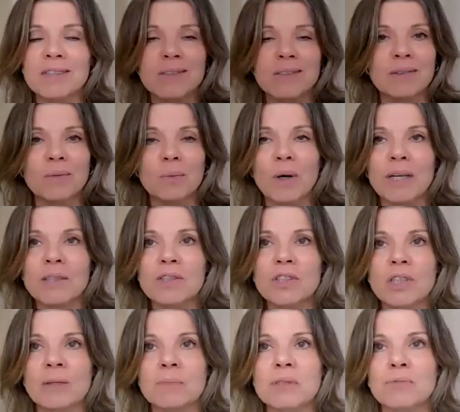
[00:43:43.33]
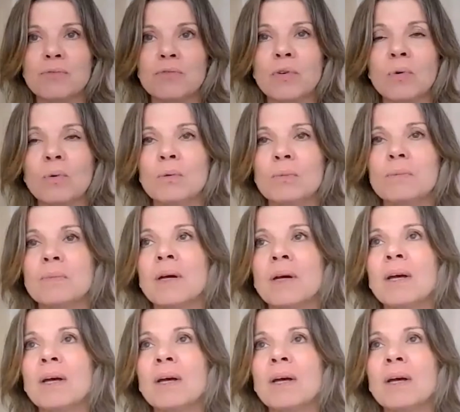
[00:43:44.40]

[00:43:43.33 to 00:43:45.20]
and ways, shapes and form.